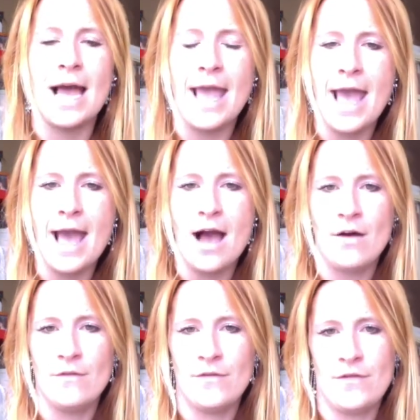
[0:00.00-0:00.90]
I
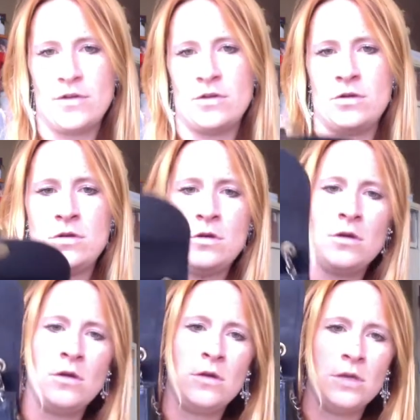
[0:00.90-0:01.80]
have,
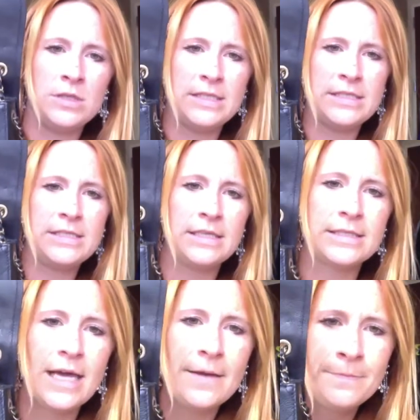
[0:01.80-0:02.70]
so this is the
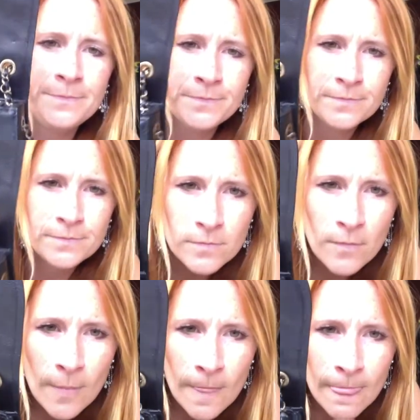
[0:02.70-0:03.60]
inside.
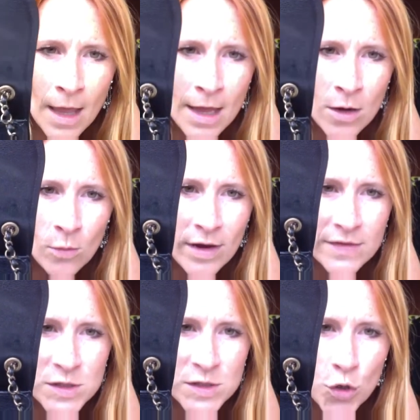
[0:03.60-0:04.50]
We have
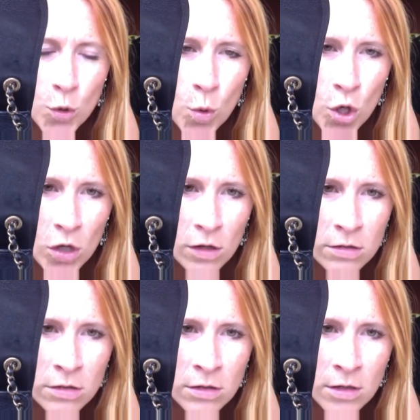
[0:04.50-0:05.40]
this cool
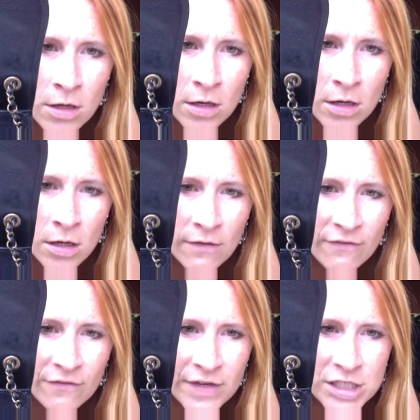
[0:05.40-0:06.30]

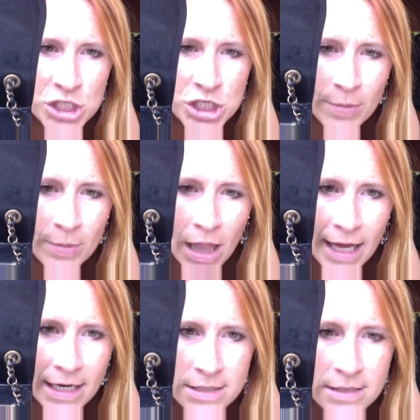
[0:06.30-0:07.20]
vintagey
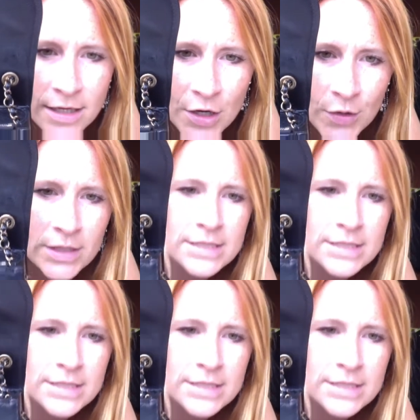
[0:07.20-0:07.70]
plate here at the